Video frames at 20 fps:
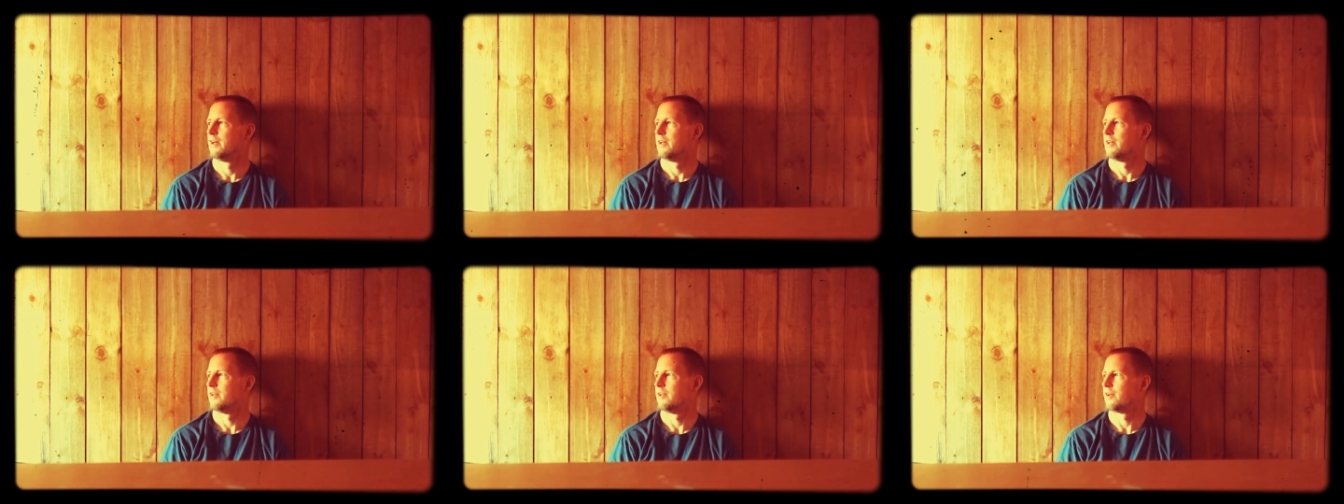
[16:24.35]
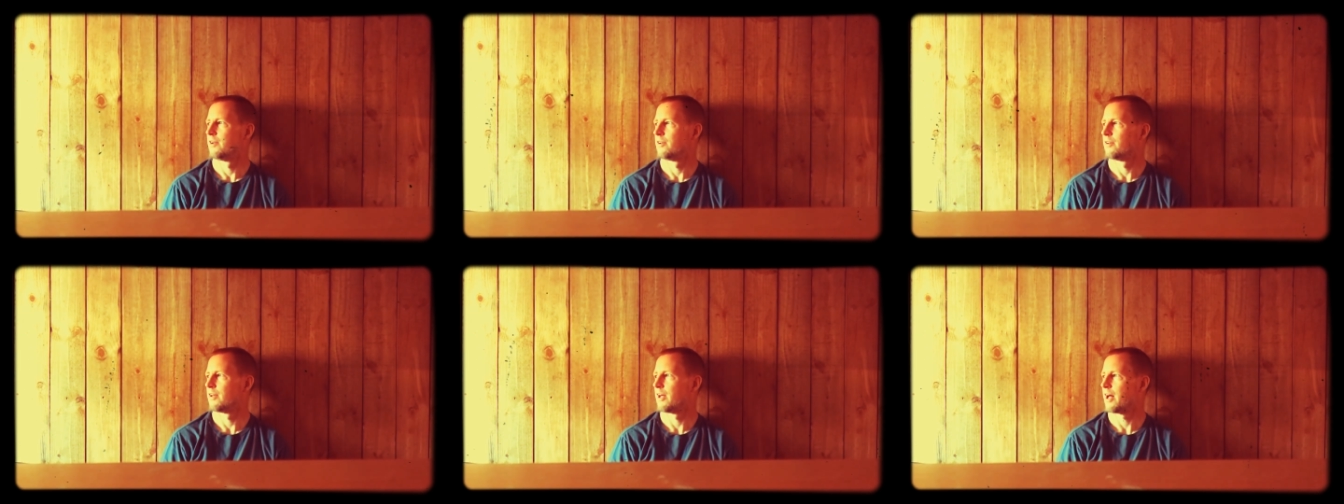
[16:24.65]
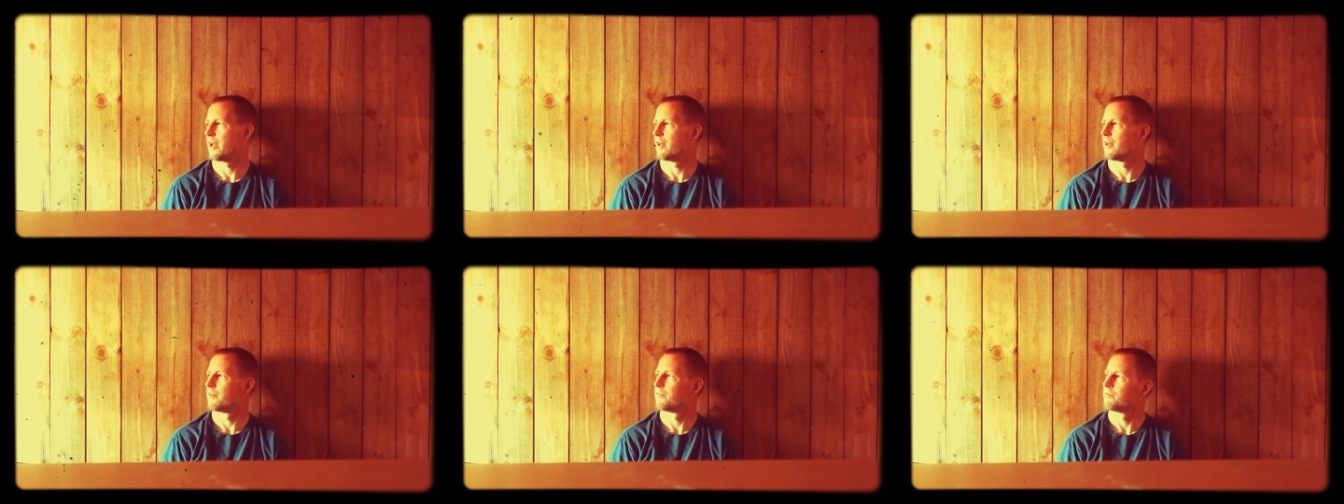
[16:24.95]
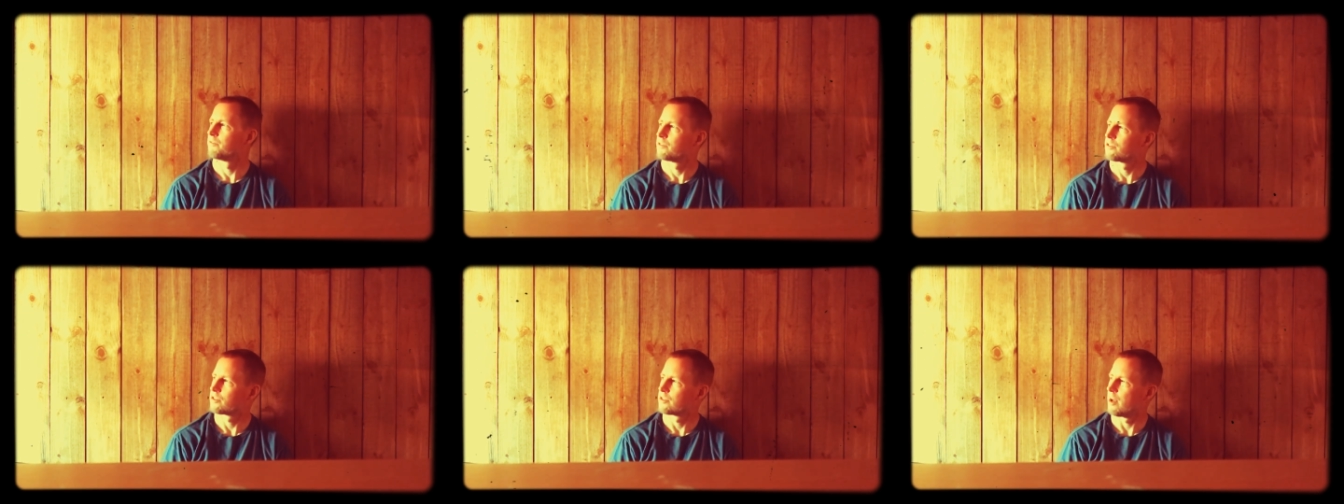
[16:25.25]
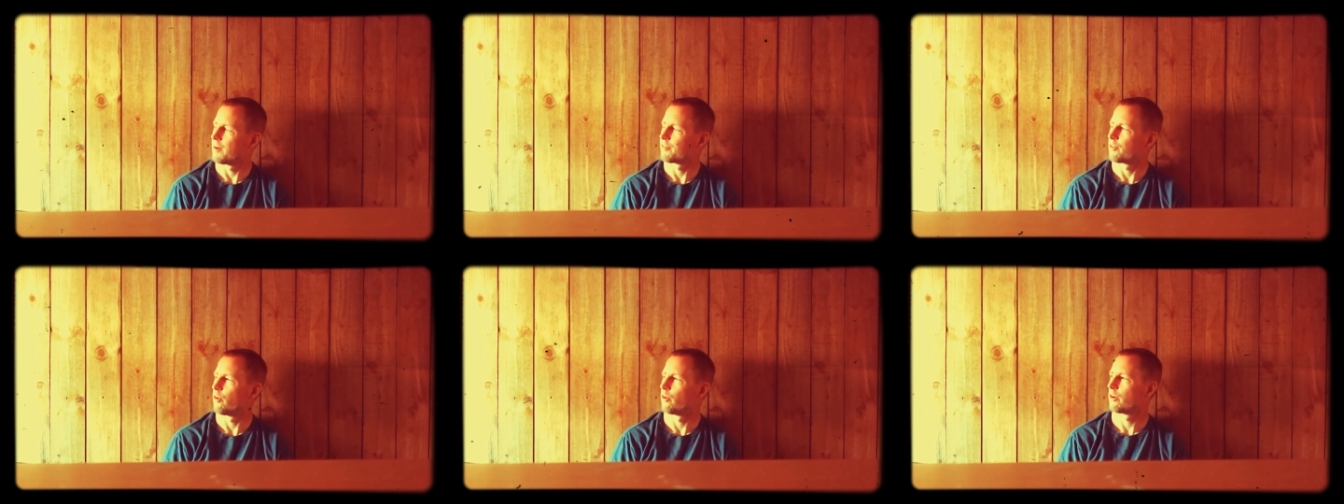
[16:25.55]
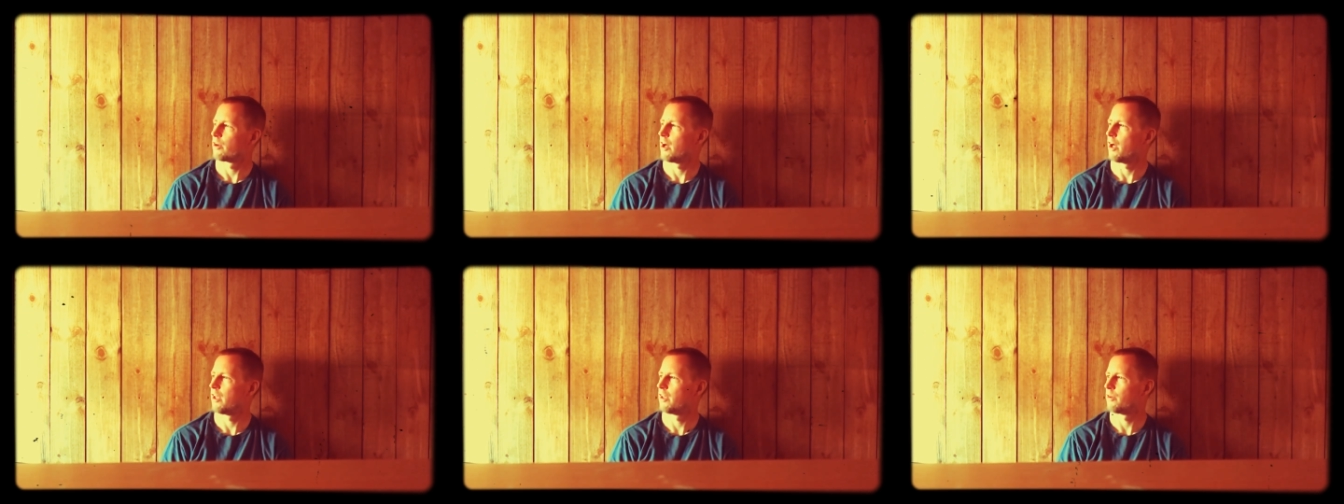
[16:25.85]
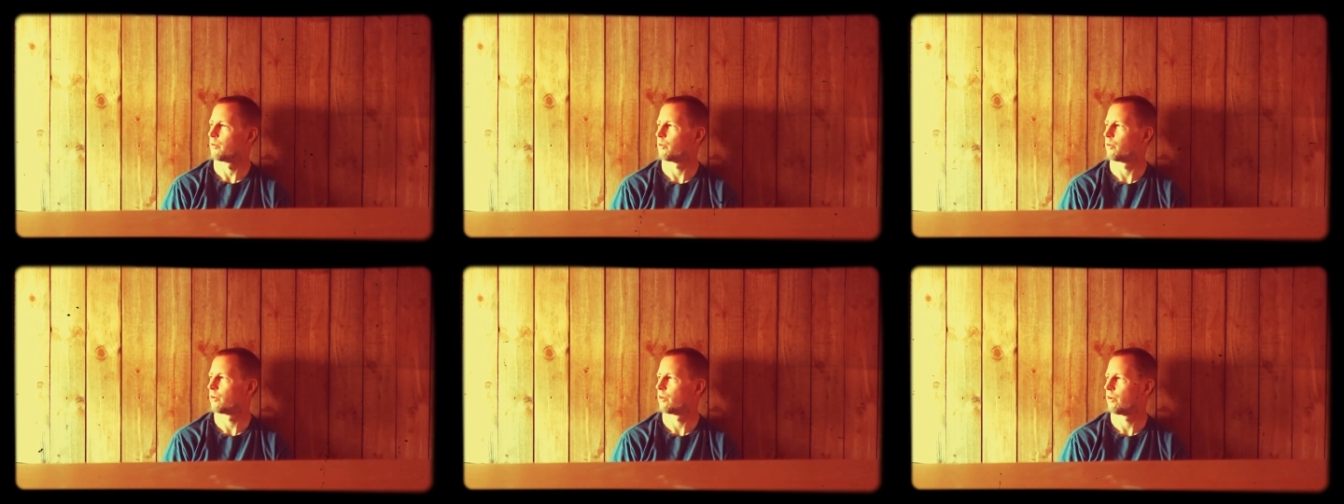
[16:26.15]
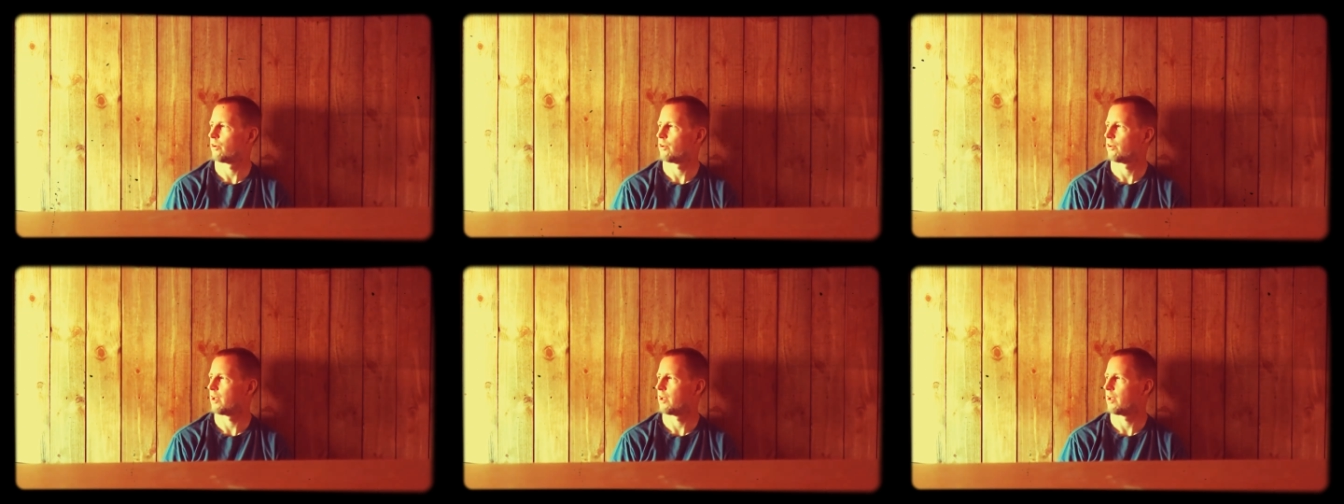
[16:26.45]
You know, a lot of stuff going on in the world,